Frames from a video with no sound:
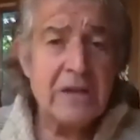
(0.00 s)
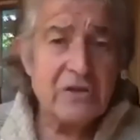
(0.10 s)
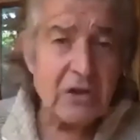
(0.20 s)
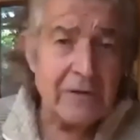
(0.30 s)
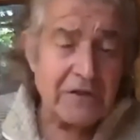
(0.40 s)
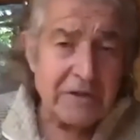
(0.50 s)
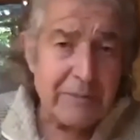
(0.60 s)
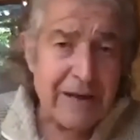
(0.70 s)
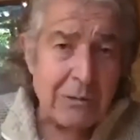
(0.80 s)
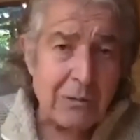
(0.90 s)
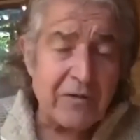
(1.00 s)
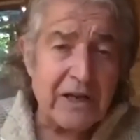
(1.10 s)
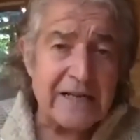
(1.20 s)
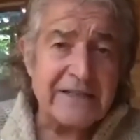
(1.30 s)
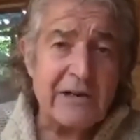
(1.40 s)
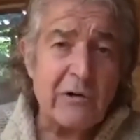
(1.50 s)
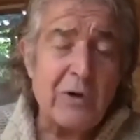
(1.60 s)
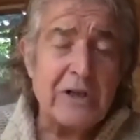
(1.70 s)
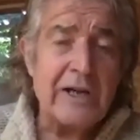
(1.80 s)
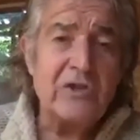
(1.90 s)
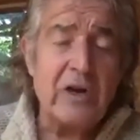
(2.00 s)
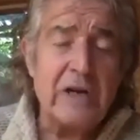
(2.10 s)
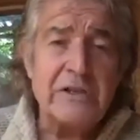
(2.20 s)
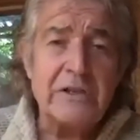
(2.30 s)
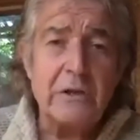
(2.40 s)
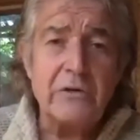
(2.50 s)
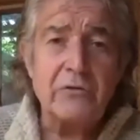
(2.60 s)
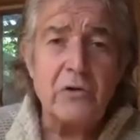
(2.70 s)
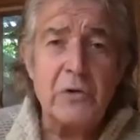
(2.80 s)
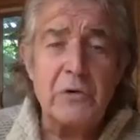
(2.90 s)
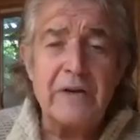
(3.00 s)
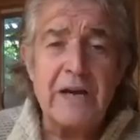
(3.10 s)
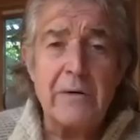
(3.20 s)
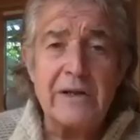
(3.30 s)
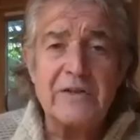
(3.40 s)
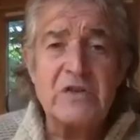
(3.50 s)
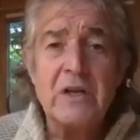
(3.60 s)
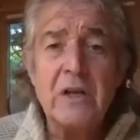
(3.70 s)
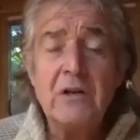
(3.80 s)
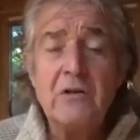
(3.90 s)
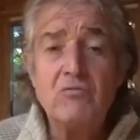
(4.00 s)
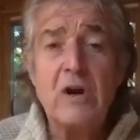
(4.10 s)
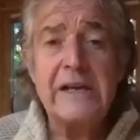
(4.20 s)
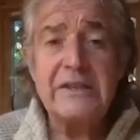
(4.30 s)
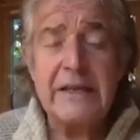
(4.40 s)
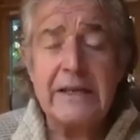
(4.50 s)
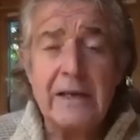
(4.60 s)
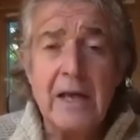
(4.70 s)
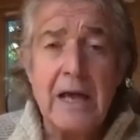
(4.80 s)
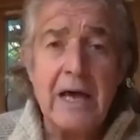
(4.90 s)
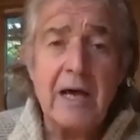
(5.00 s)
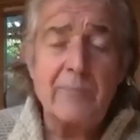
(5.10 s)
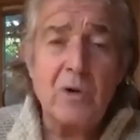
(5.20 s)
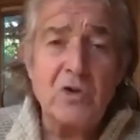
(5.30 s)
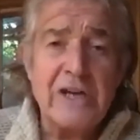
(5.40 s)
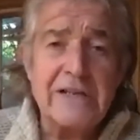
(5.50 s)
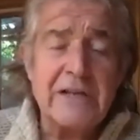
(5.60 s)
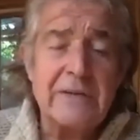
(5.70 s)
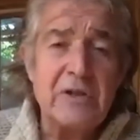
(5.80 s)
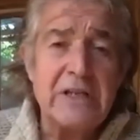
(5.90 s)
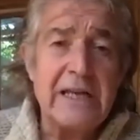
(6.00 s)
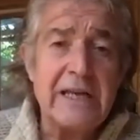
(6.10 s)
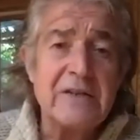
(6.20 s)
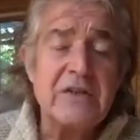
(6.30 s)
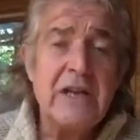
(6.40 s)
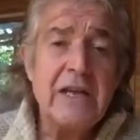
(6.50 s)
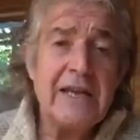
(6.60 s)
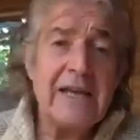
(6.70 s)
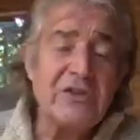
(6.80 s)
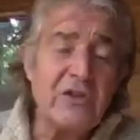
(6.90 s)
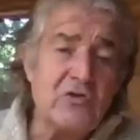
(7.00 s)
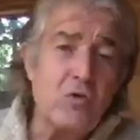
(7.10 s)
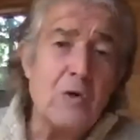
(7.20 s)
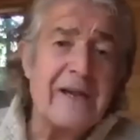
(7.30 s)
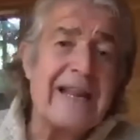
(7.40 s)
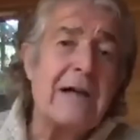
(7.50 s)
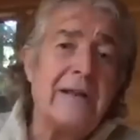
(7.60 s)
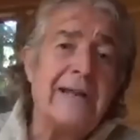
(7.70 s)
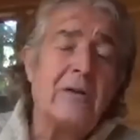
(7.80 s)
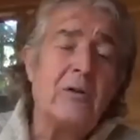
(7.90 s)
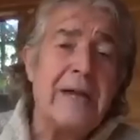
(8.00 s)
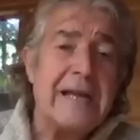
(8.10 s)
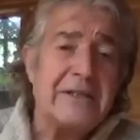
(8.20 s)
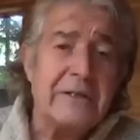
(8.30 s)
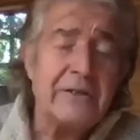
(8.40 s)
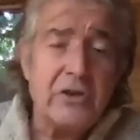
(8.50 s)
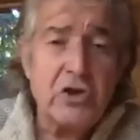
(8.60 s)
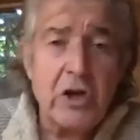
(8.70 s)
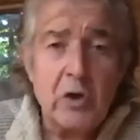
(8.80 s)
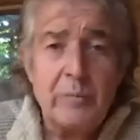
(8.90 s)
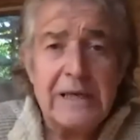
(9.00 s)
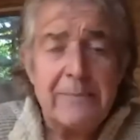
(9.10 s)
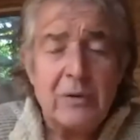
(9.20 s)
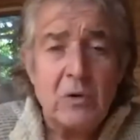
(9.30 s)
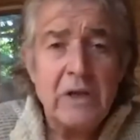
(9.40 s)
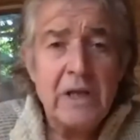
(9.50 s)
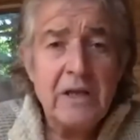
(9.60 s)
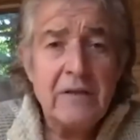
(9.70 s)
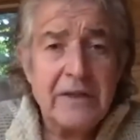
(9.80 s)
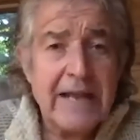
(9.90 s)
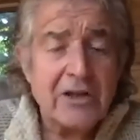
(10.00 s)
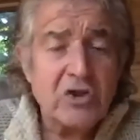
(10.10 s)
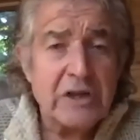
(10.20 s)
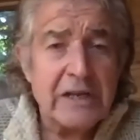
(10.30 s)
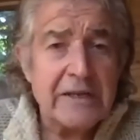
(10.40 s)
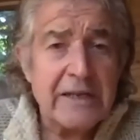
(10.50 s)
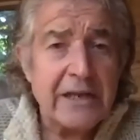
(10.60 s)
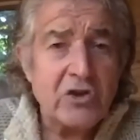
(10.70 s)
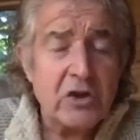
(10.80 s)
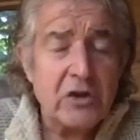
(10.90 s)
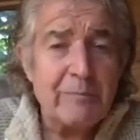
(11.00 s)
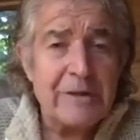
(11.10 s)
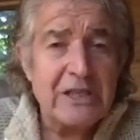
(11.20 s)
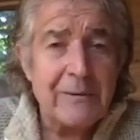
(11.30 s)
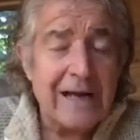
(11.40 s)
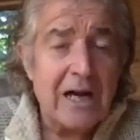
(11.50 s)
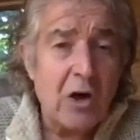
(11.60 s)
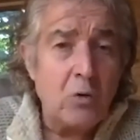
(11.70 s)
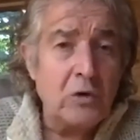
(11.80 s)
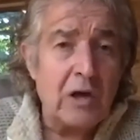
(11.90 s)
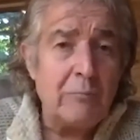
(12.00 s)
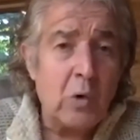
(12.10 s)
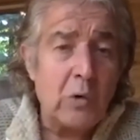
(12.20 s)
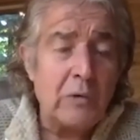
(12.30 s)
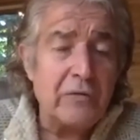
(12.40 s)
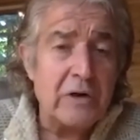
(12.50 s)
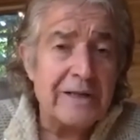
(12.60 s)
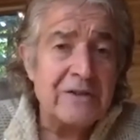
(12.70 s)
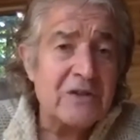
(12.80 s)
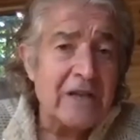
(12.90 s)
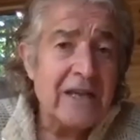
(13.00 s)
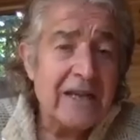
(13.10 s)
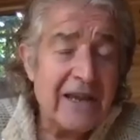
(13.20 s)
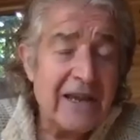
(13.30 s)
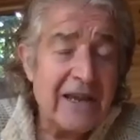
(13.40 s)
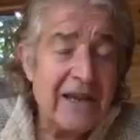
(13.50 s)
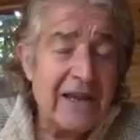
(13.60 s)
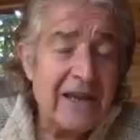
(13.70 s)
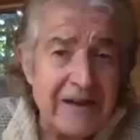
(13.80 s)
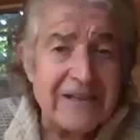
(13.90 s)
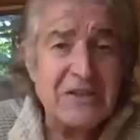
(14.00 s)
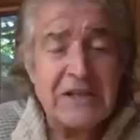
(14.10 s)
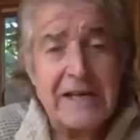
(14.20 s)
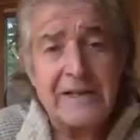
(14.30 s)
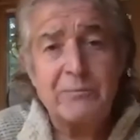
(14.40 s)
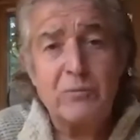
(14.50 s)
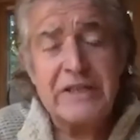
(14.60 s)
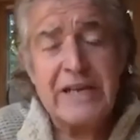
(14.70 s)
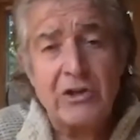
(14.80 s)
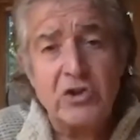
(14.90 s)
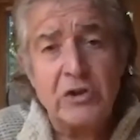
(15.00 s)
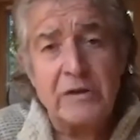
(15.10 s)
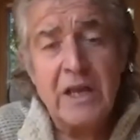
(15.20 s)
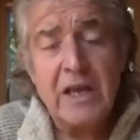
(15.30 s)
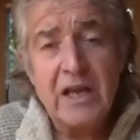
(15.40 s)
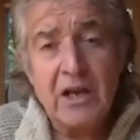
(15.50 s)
So this is a powerful idea, and what I try to do through various writing projects over the years is to draw that out a little bit and to show people that actually nature could be doing a whole lot more for us if we invested in its protection and